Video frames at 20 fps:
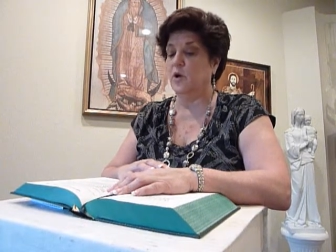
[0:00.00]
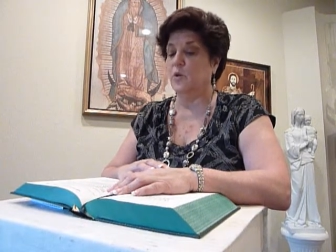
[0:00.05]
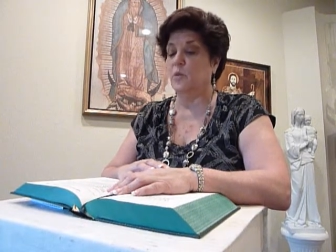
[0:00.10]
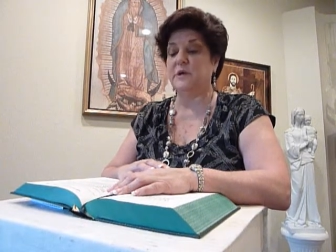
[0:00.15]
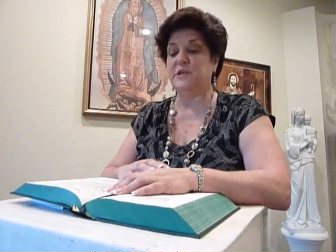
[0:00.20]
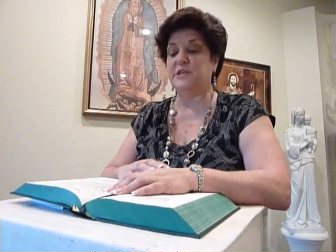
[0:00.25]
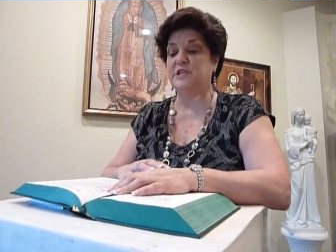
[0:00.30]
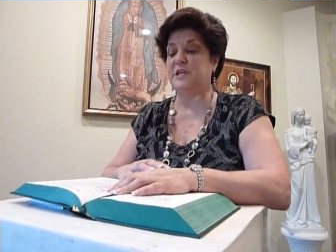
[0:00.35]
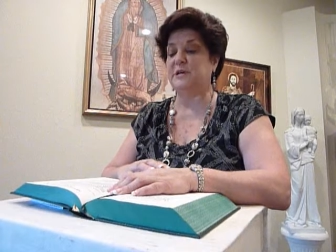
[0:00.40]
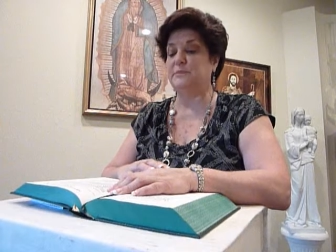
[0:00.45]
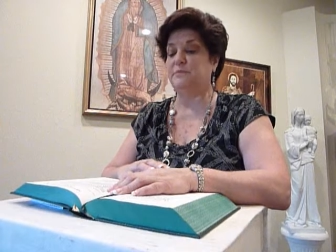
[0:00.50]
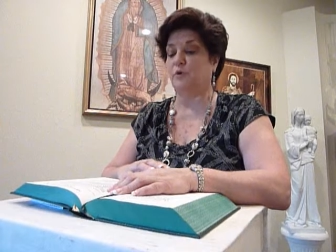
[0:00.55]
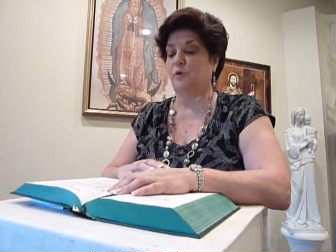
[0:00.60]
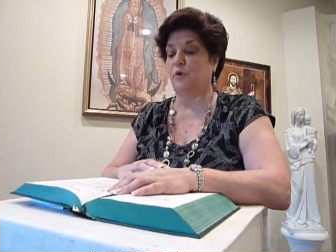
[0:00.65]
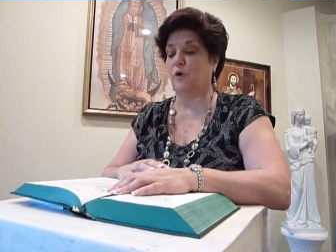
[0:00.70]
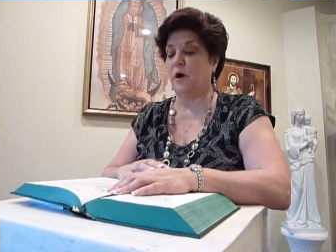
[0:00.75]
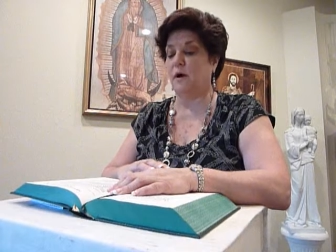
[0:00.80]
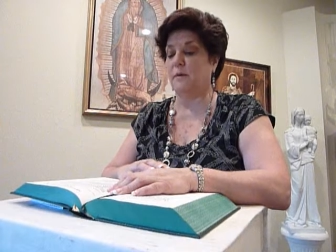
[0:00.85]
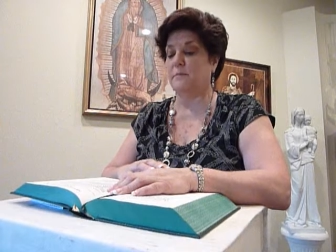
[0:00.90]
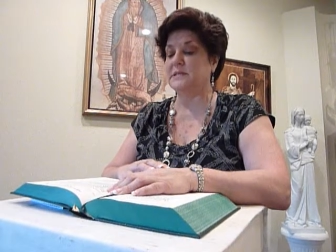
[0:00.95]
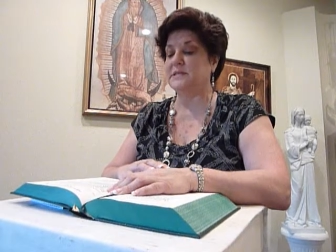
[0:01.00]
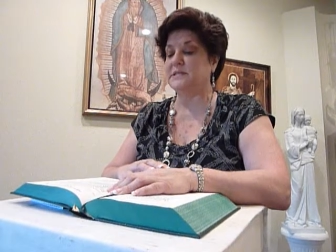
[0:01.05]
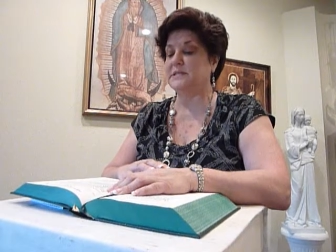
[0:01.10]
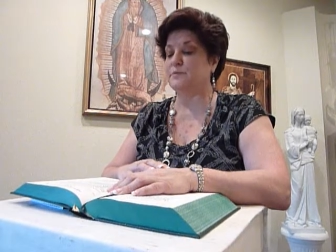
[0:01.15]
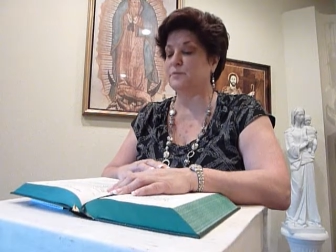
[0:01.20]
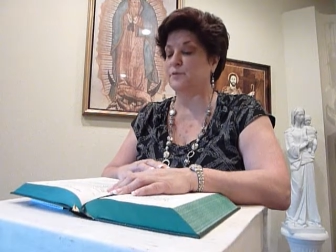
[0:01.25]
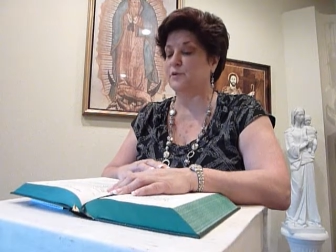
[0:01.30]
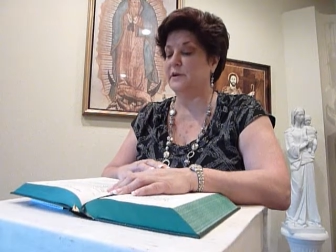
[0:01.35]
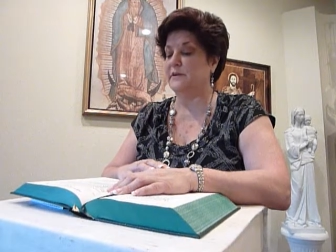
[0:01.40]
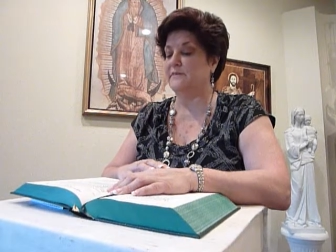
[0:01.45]
which he
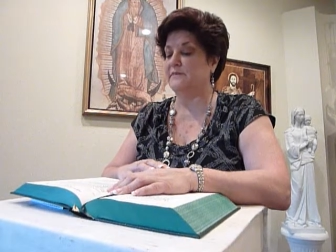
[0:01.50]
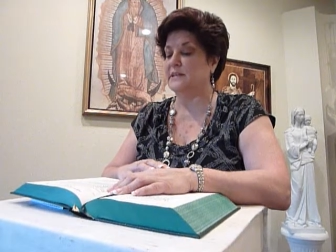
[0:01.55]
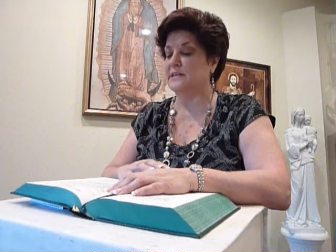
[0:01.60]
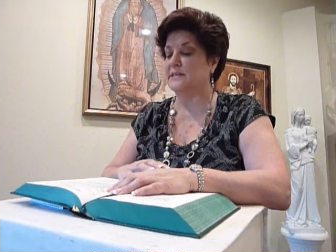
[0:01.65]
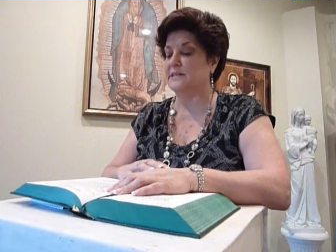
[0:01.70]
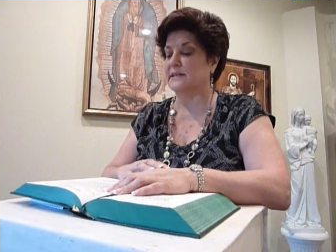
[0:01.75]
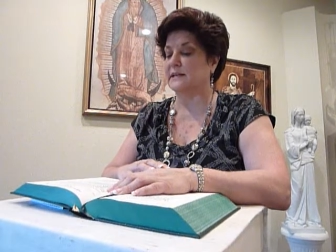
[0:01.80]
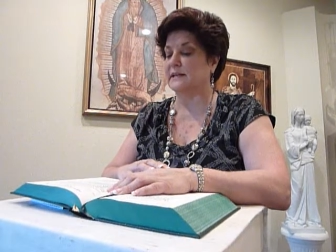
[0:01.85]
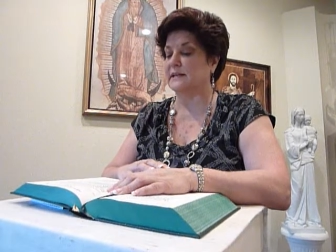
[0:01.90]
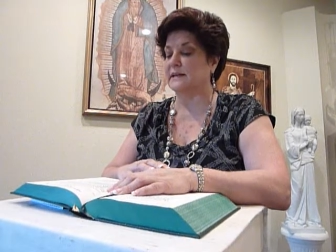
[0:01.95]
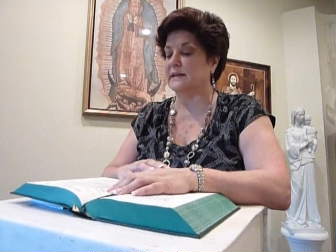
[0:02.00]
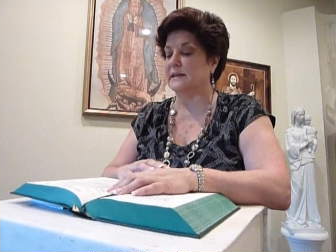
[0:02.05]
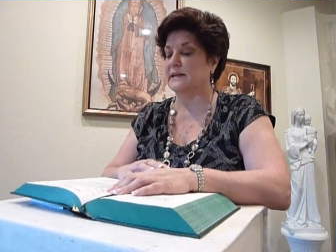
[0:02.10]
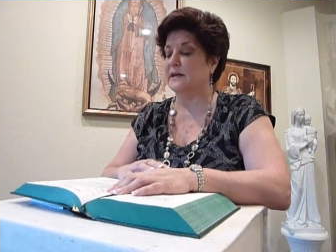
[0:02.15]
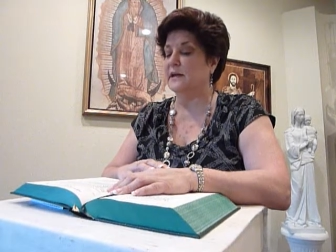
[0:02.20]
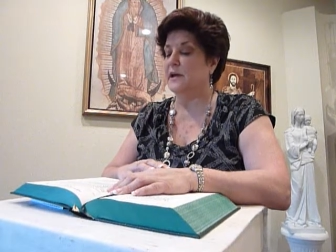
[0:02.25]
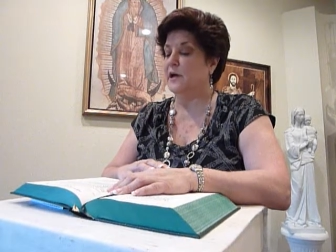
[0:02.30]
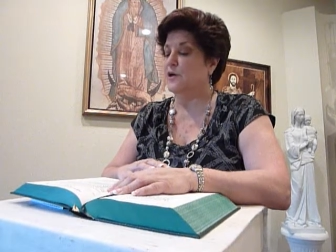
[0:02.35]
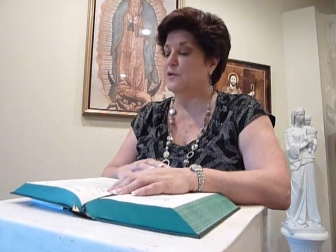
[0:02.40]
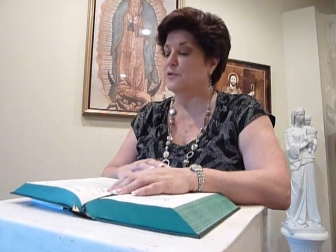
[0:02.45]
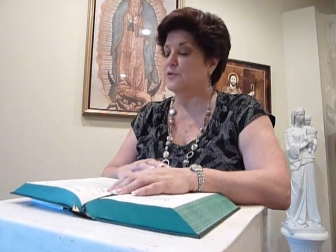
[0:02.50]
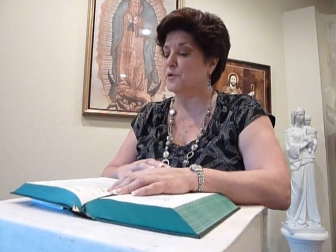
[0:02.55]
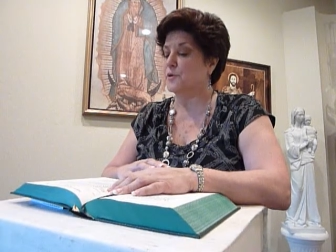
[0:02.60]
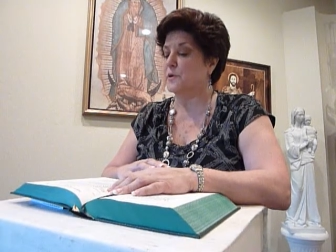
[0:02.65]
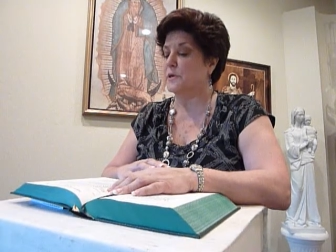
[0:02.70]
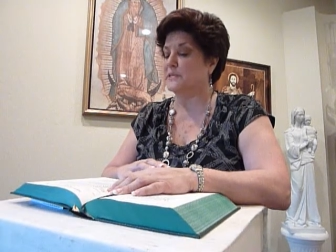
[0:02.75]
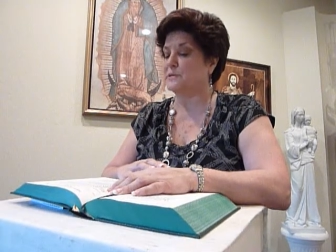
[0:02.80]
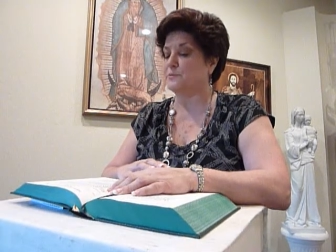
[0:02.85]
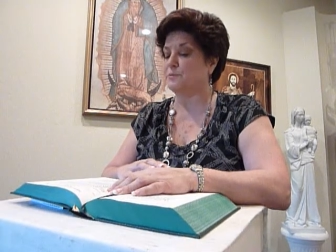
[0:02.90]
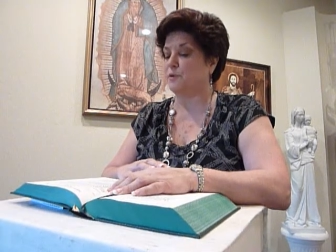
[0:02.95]
promised previously through
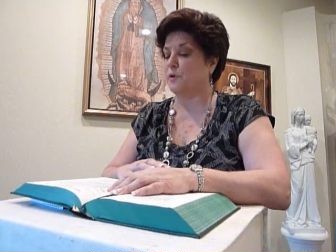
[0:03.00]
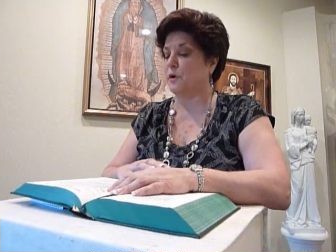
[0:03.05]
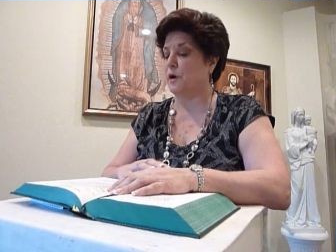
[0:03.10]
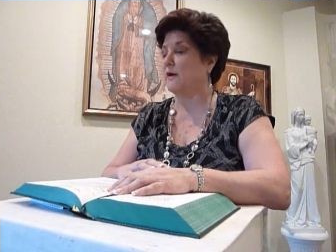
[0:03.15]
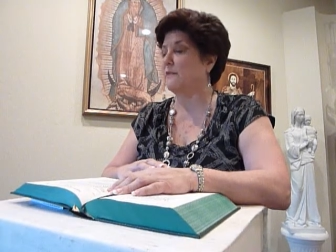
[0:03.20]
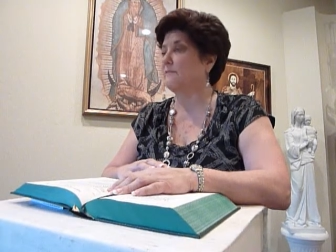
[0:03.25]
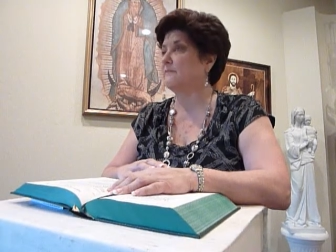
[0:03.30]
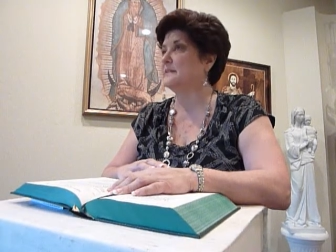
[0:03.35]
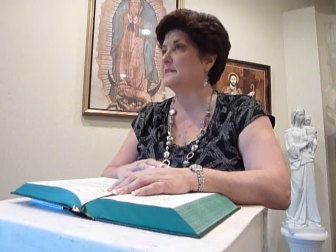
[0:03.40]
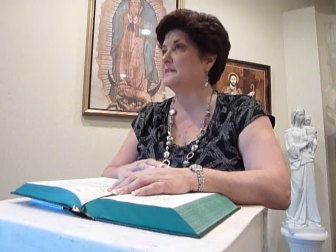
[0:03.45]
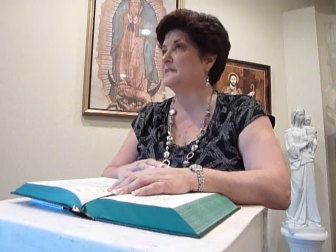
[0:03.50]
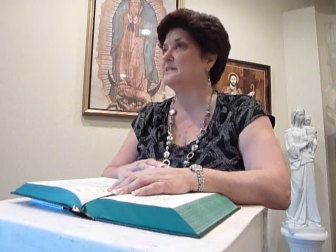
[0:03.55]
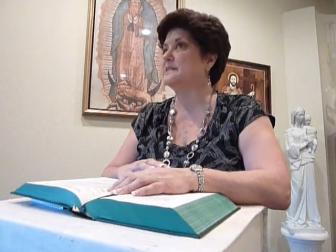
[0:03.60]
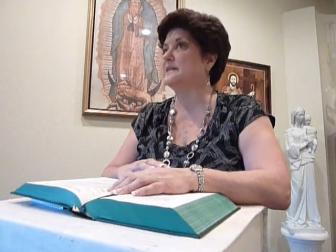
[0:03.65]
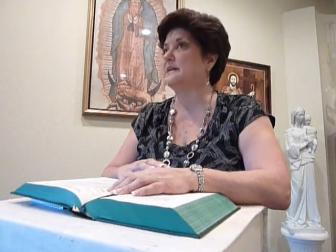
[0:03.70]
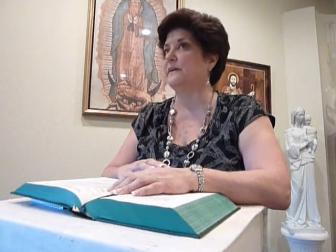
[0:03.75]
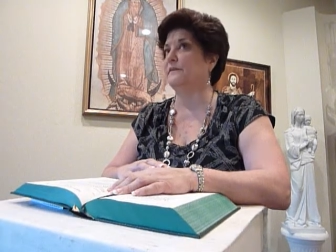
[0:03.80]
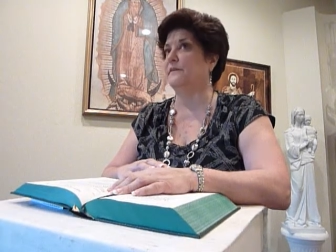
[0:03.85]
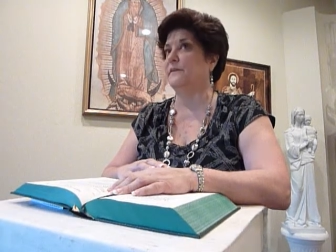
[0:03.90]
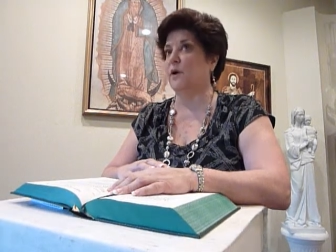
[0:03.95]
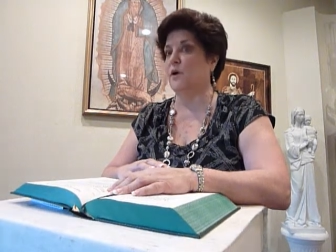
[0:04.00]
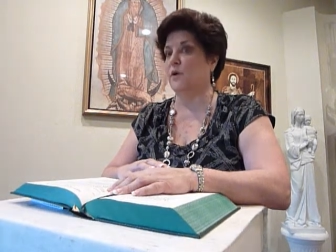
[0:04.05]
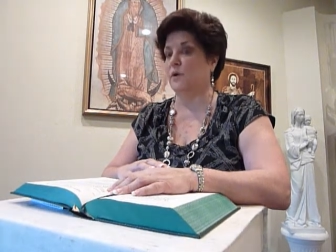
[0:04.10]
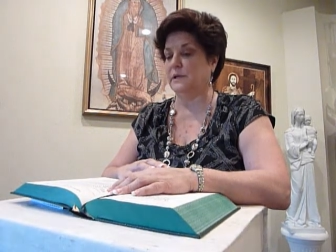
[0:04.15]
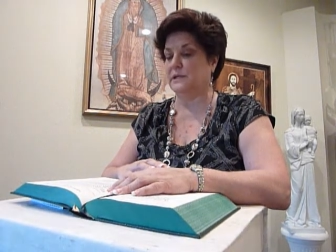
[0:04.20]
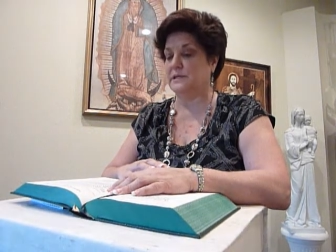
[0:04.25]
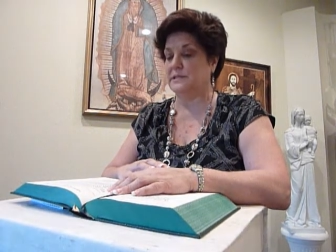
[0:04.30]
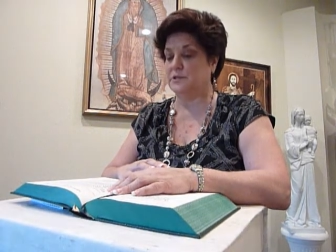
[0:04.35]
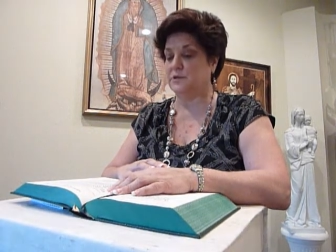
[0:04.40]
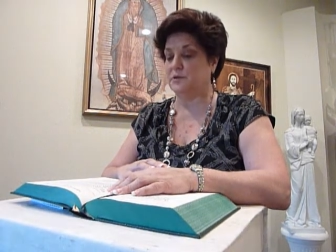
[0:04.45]
his prophets in the
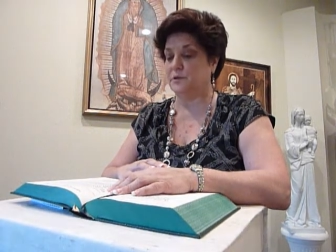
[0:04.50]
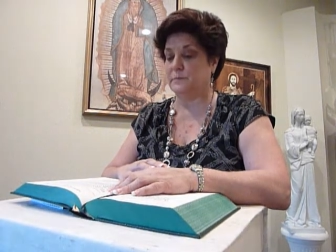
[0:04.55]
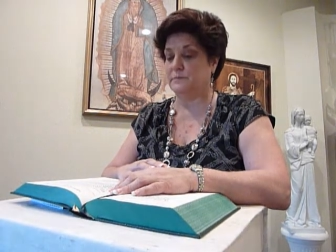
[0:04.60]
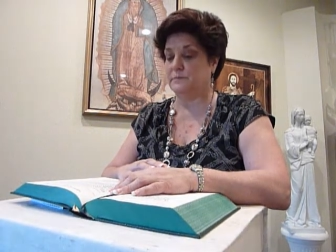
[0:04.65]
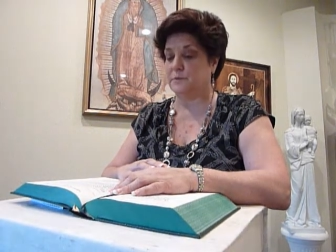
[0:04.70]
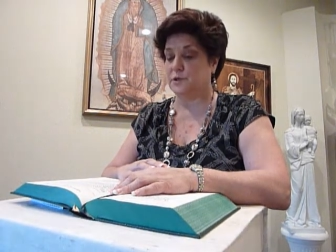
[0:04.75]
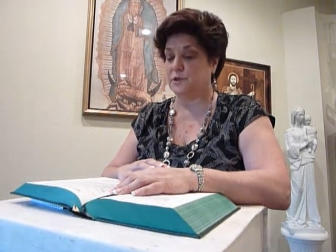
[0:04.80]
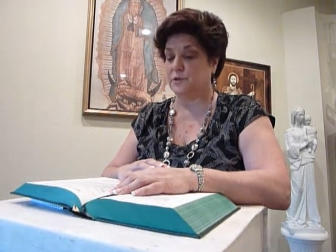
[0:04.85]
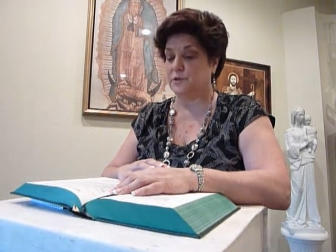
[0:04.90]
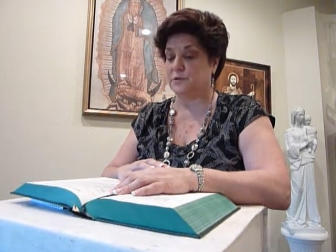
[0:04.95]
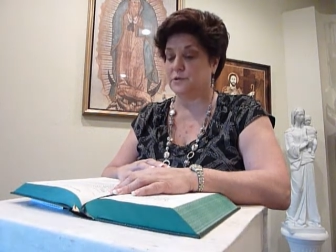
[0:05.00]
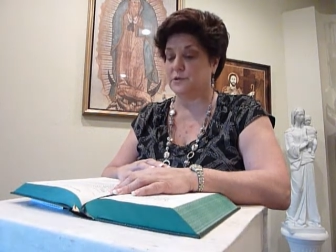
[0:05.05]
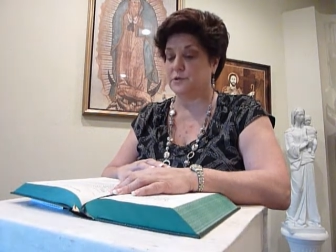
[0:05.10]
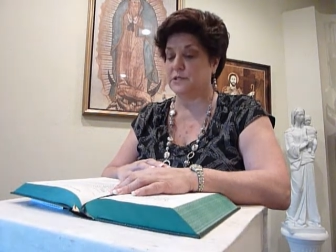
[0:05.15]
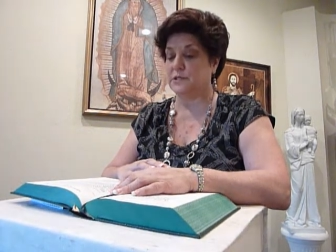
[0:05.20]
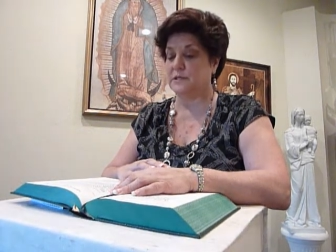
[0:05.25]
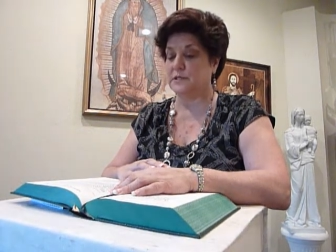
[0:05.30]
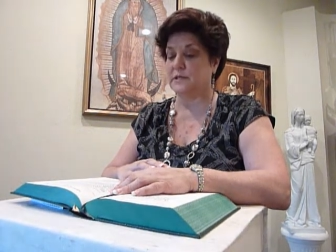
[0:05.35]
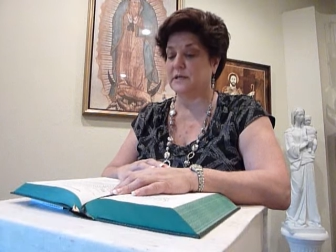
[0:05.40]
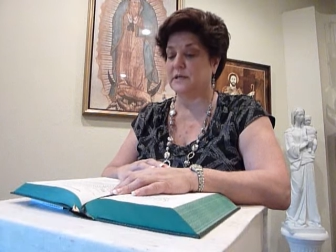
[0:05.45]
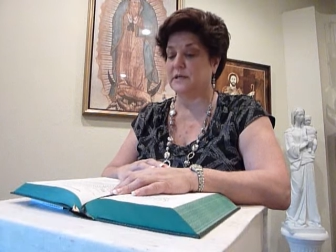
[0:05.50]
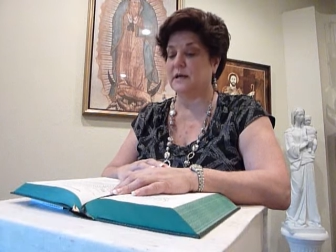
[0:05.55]
Holy Scriptures,